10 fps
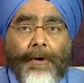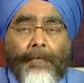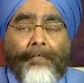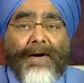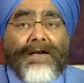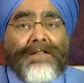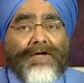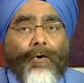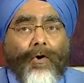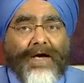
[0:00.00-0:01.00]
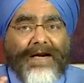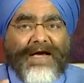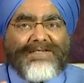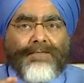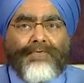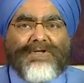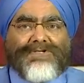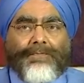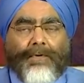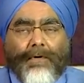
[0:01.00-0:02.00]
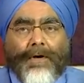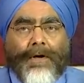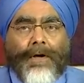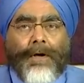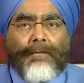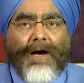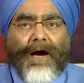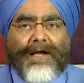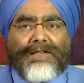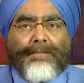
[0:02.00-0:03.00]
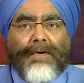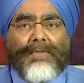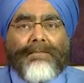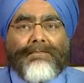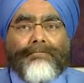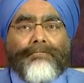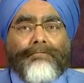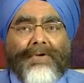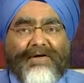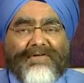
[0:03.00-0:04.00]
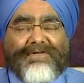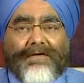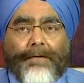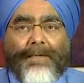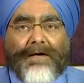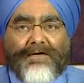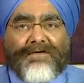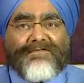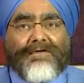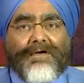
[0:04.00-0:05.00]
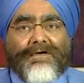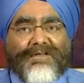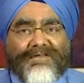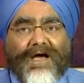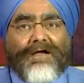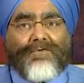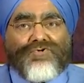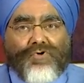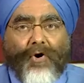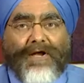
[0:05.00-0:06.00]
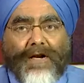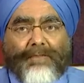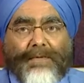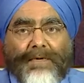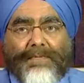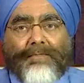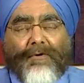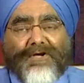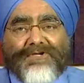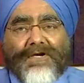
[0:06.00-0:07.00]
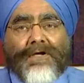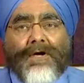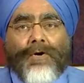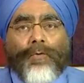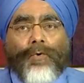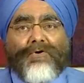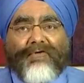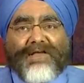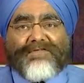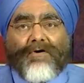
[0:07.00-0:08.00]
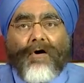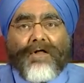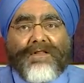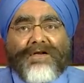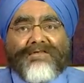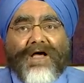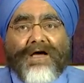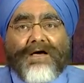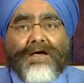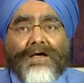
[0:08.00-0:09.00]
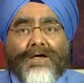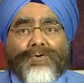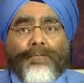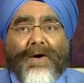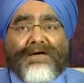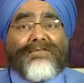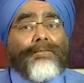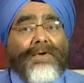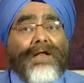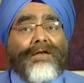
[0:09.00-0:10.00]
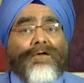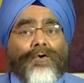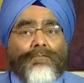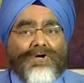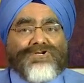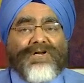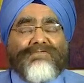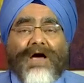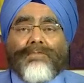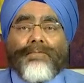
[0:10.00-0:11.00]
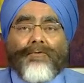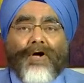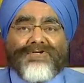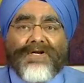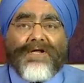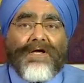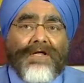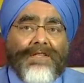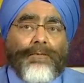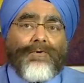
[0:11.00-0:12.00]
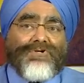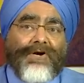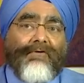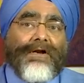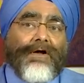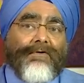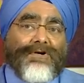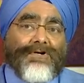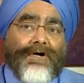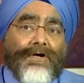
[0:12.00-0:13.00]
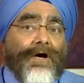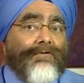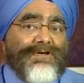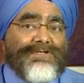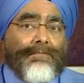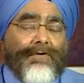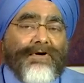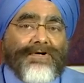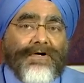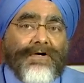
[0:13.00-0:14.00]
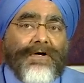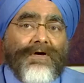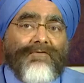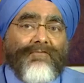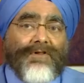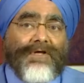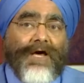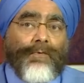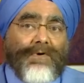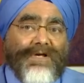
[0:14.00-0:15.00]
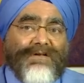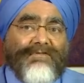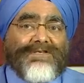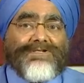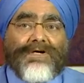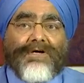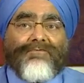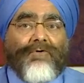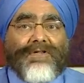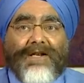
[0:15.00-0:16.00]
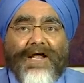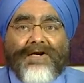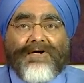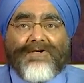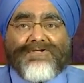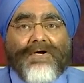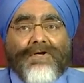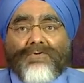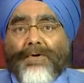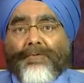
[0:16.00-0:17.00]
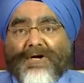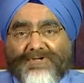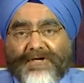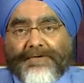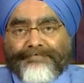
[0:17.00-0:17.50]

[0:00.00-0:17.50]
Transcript: but the organizing principle behind the public-private sector partners' desire to join a PPP project would rest on the desire to participate in a commercially viable project that would generate a return, a reasonable return for the equity investor, for the lenders to the project.